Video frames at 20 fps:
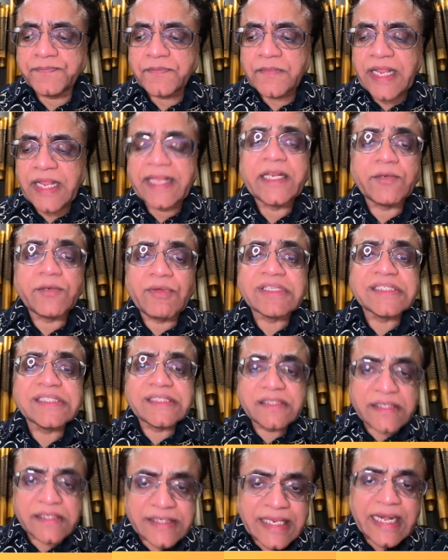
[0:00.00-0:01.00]
it was
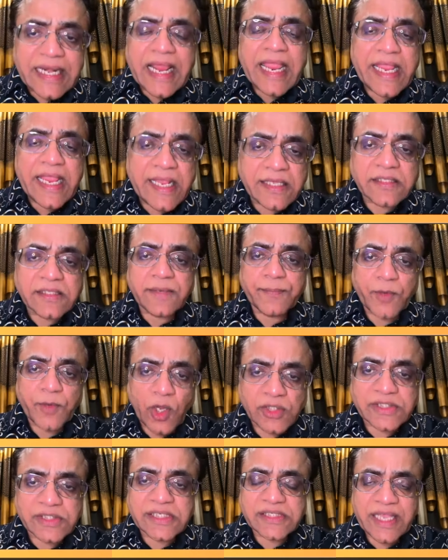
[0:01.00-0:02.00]
delaying the
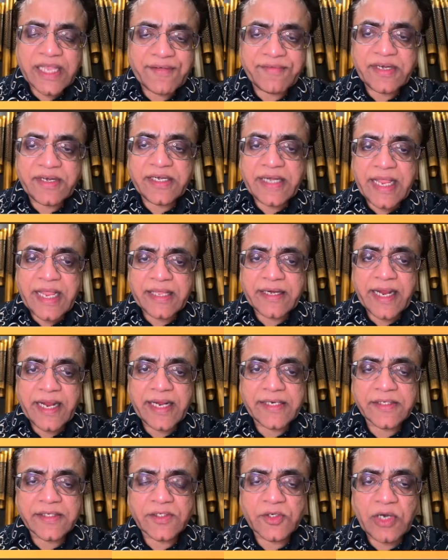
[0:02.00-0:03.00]
process every day,
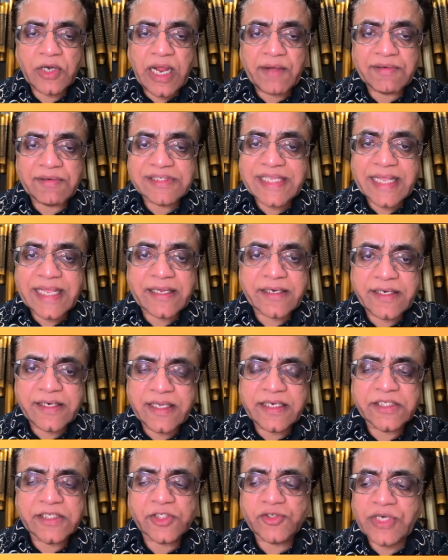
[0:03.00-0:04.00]
right? So I was like
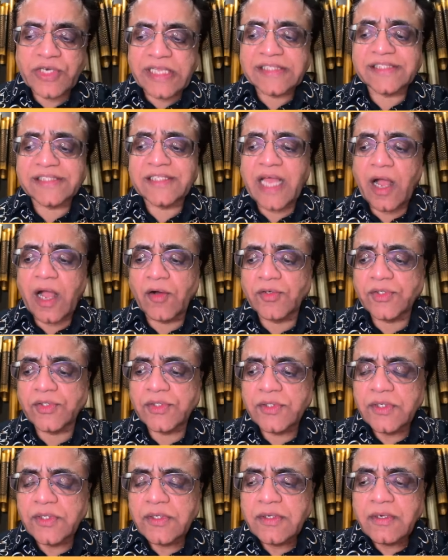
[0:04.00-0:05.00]
really stressed out.
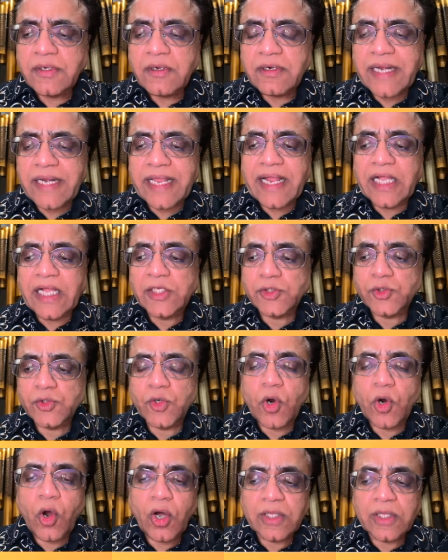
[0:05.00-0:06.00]
Like, I used to
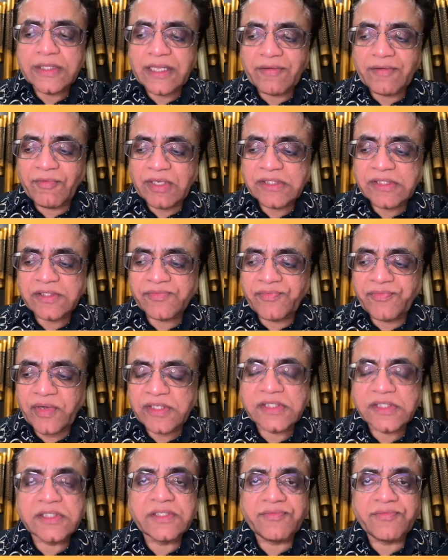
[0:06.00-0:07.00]
call, like, once
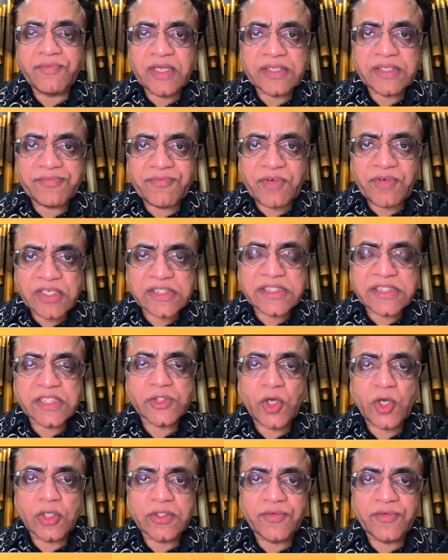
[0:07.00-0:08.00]
they
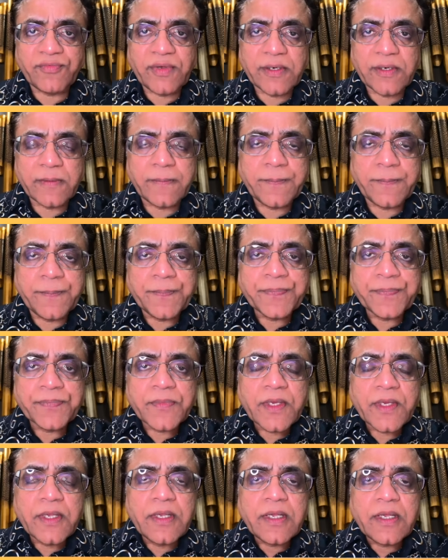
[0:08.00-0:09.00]
saw the film,
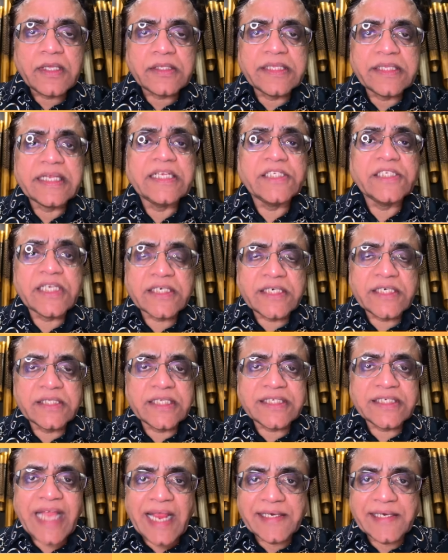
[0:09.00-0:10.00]
they rejected
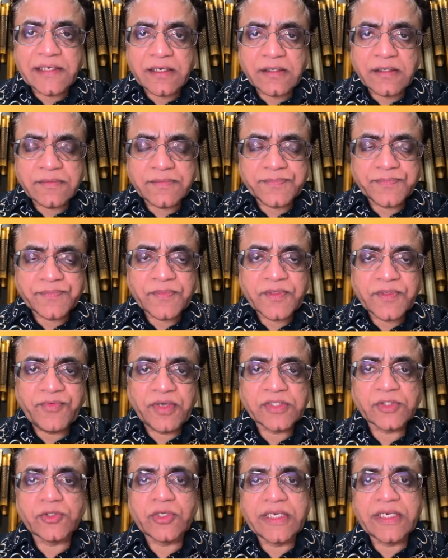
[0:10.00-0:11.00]
the title.
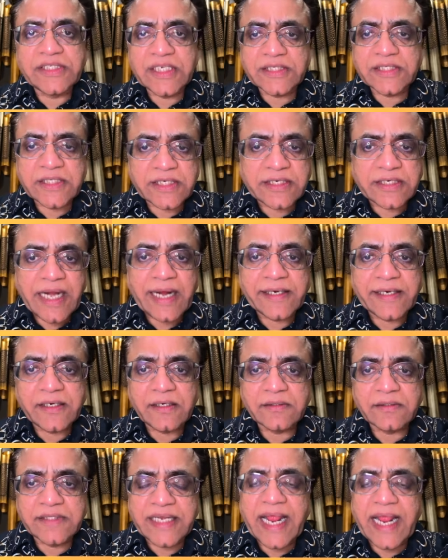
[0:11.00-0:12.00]
First, they rejected the
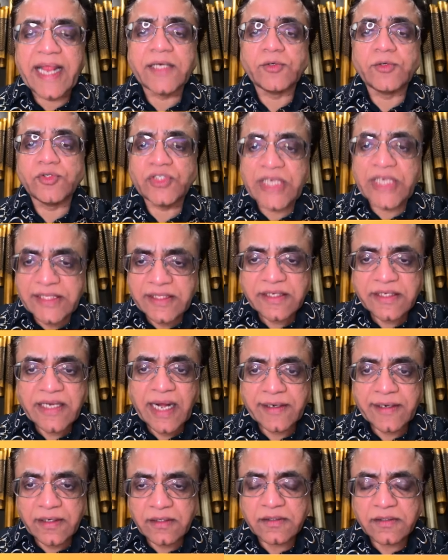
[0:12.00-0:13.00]
title. Then I had to change the
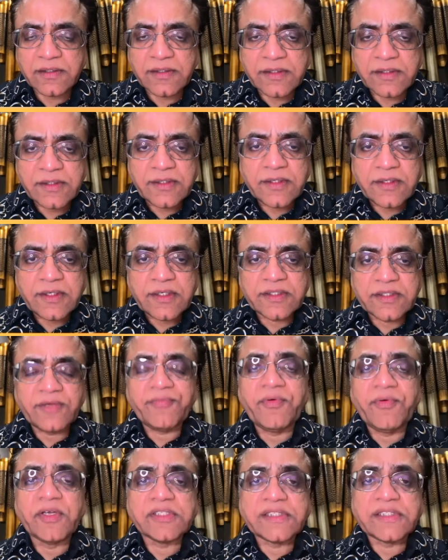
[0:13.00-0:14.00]
title. The
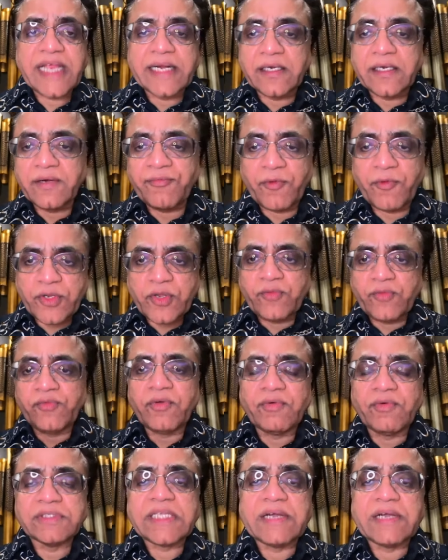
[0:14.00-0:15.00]
first title for you
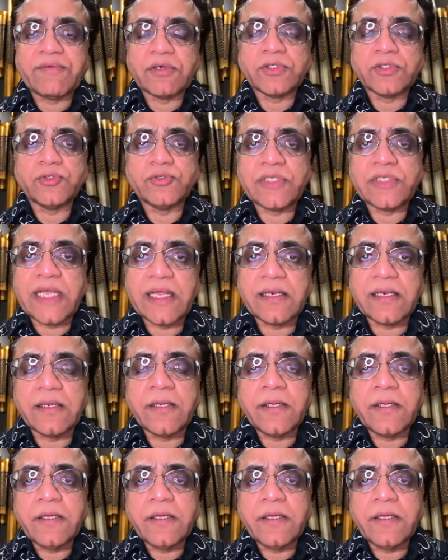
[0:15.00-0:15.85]
viewers I want to tell,